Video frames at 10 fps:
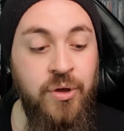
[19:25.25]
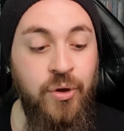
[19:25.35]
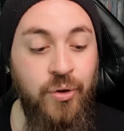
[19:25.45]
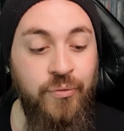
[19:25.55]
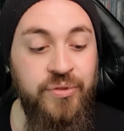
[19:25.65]

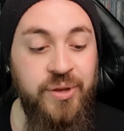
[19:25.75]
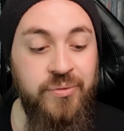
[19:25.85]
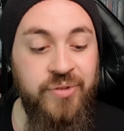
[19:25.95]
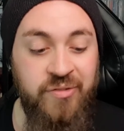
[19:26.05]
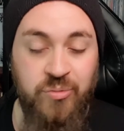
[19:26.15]
of the
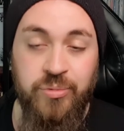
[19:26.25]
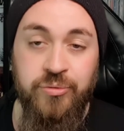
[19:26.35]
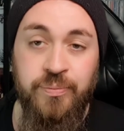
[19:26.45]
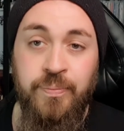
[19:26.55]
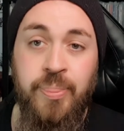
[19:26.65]
Unfathomable.
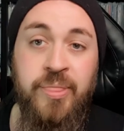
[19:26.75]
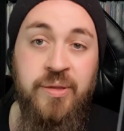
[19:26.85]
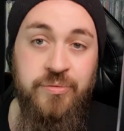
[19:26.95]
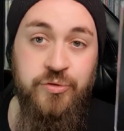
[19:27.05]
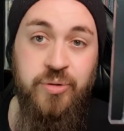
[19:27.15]

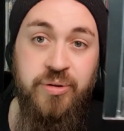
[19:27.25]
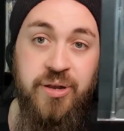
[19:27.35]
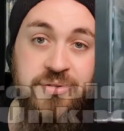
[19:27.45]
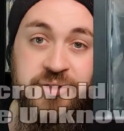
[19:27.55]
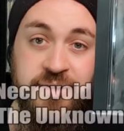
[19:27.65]
Try
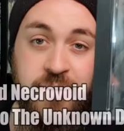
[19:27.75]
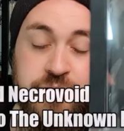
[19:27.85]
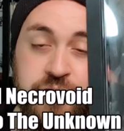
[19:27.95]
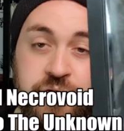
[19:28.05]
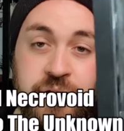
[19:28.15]
pronouncing that when
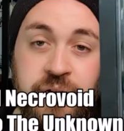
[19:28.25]
you're drunk.